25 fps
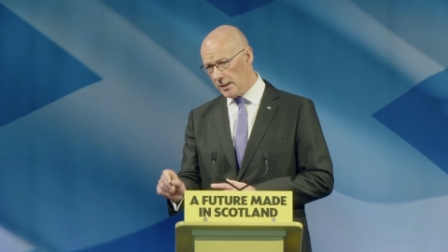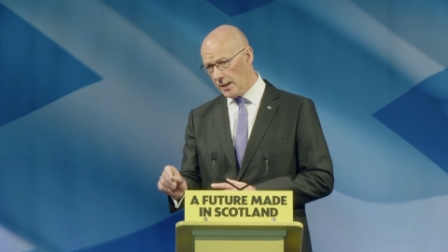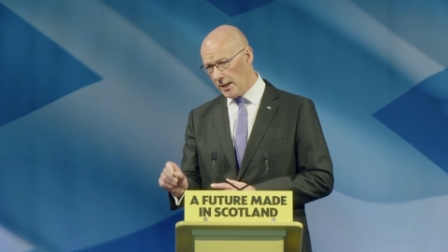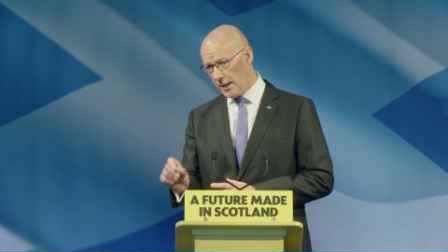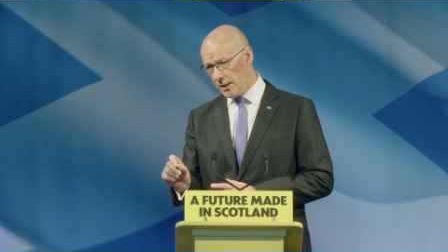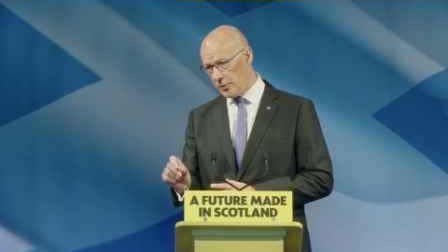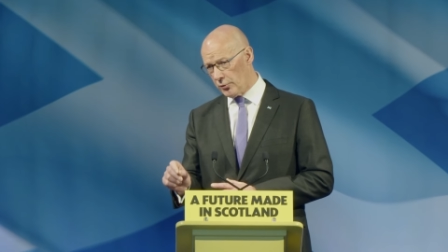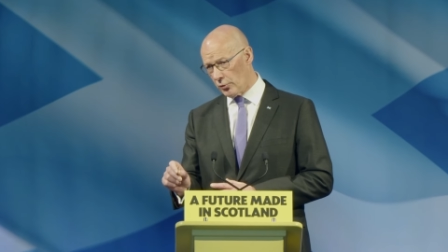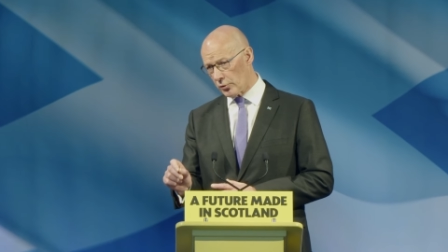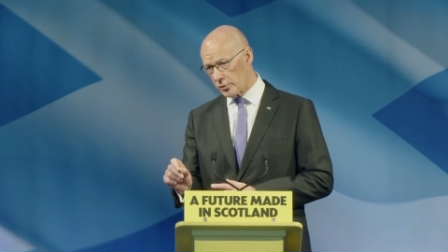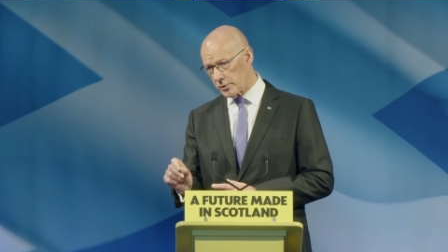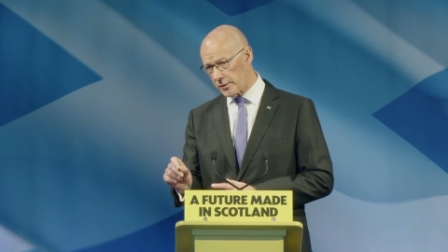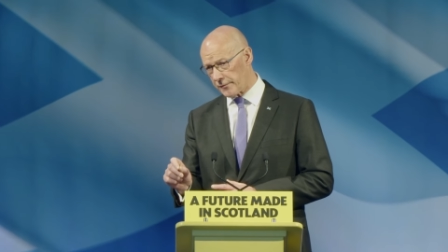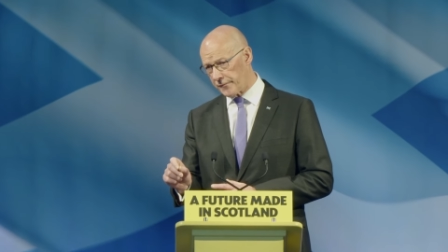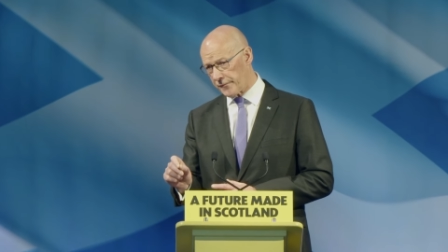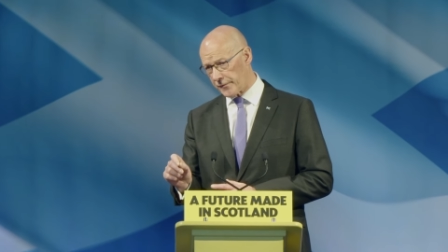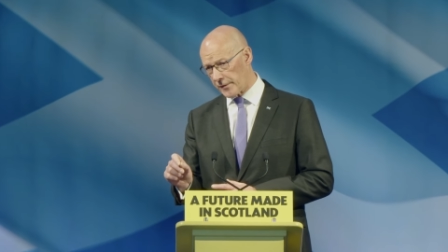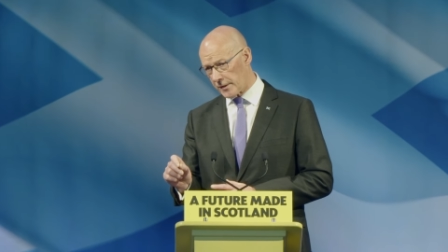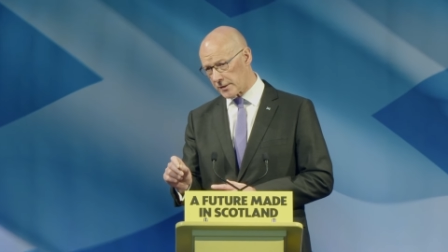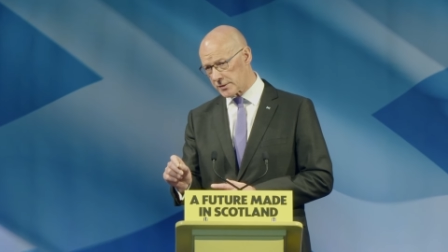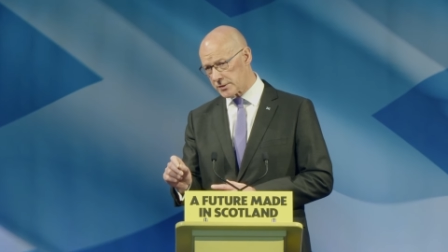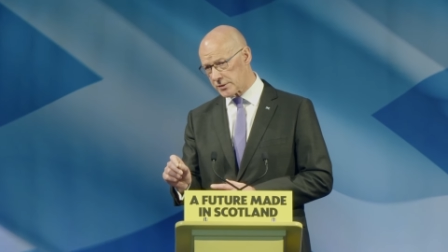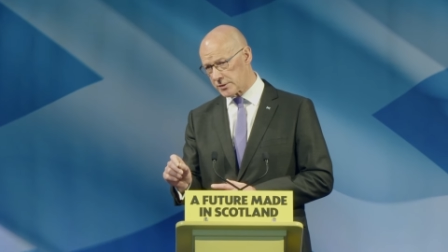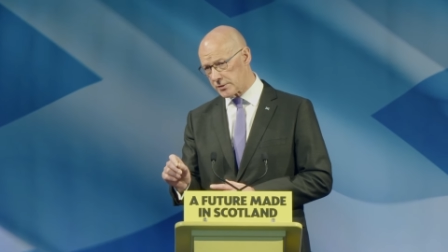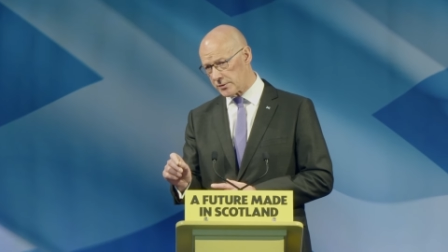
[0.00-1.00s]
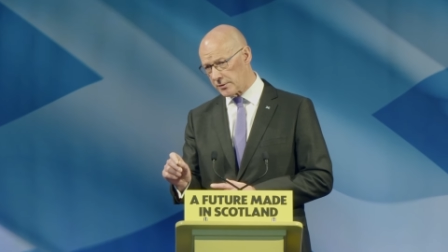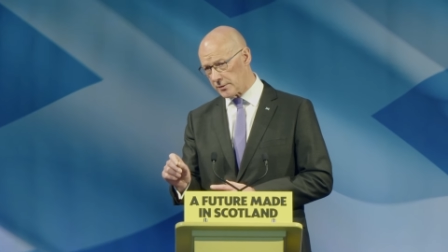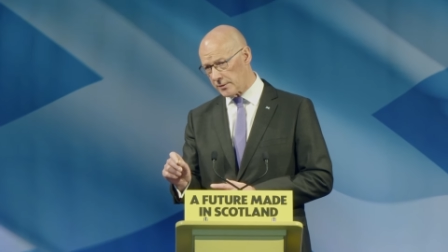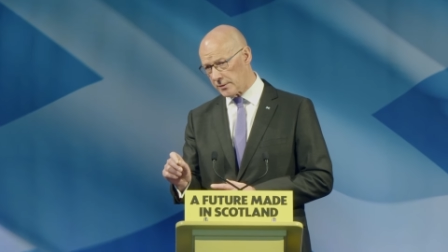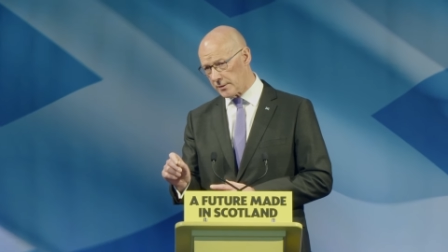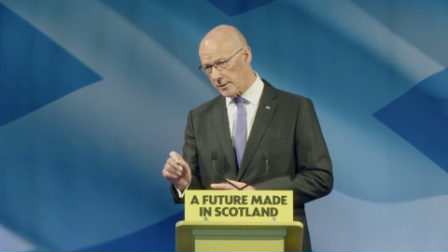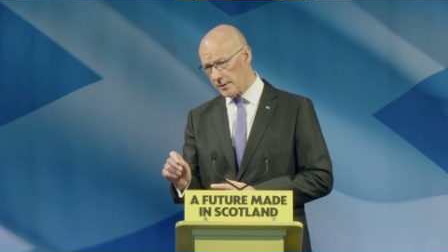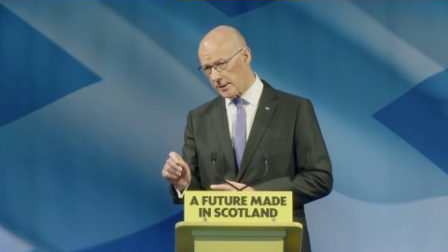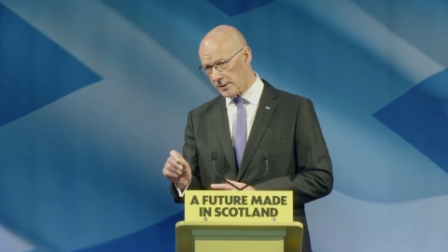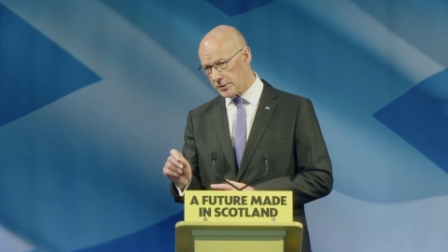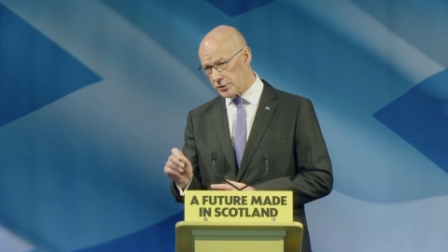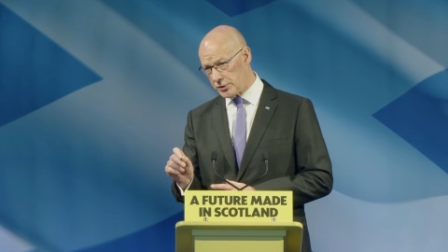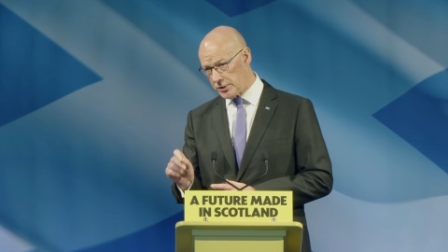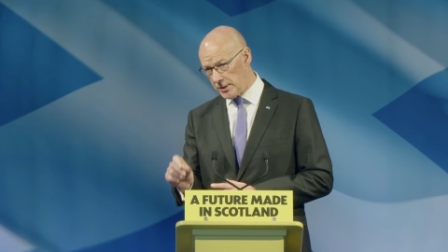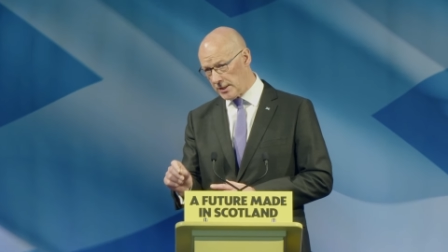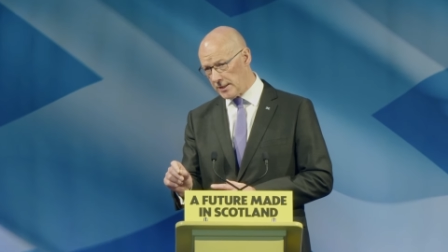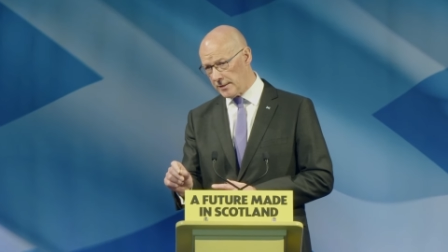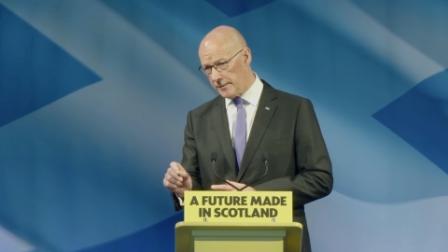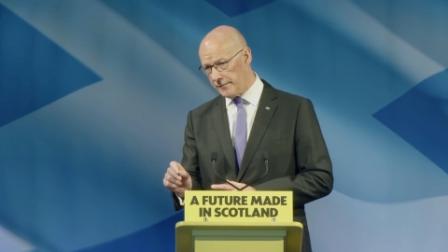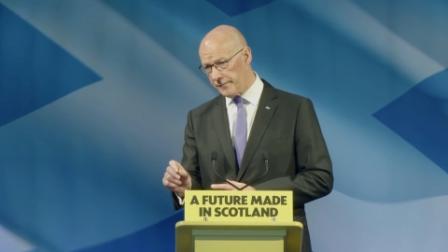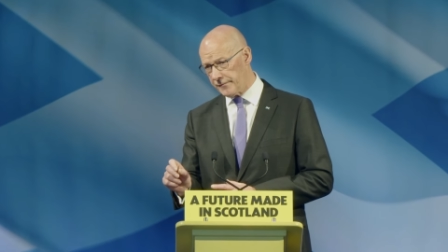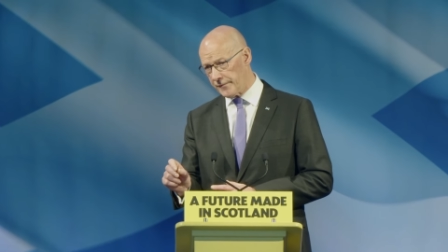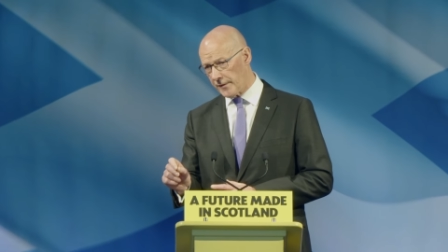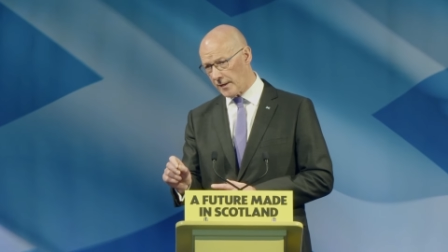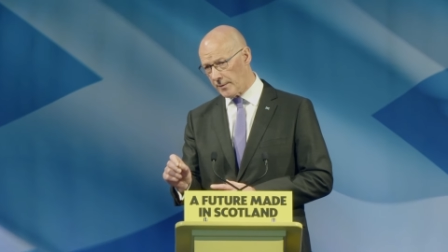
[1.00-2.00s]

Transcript: in order for us to achieve